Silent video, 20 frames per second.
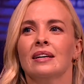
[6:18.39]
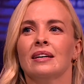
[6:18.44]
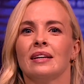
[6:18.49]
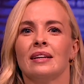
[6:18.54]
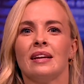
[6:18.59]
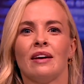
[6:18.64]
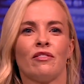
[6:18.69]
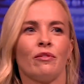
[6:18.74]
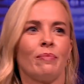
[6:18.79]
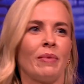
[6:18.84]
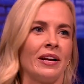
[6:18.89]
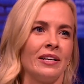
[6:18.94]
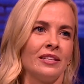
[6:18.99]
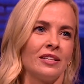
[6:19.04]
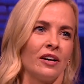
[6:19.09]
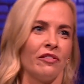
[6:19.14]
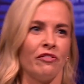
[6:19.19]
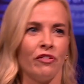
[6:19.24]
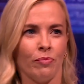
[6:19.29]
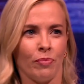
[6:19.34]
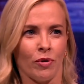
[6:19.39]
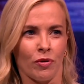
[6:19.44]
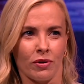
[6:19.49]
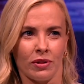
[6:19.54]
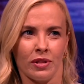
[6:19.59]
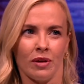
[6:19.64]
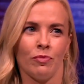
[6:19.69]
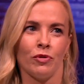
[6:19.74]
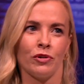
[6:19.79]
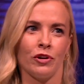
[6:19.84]
never mind a football
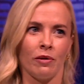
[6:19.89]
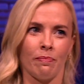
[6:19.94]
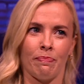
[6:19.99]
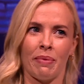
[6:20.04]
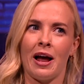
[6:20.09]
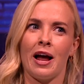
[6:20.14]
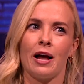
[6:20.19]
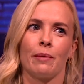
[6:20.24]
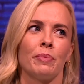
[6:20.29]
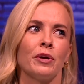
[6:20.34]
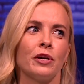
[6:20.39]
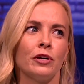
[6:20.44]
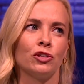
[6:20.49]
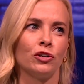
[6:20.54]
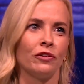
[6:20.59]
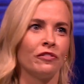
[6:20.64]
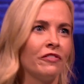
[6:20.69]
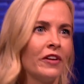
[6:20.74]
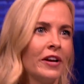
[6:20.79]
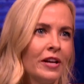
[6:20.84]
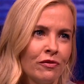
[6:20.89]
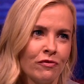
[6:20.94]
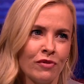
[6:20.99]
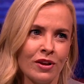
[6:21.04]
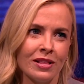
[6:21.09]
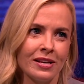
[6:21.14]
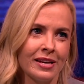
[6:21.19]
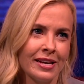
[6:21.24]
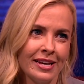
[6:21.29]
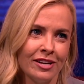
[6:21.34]
club on your back because you're fighting
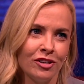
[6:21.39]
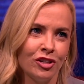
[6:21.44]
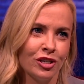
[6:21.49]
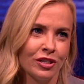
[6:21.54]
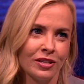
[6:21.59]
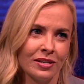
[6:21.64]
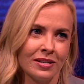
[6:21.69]
relegation.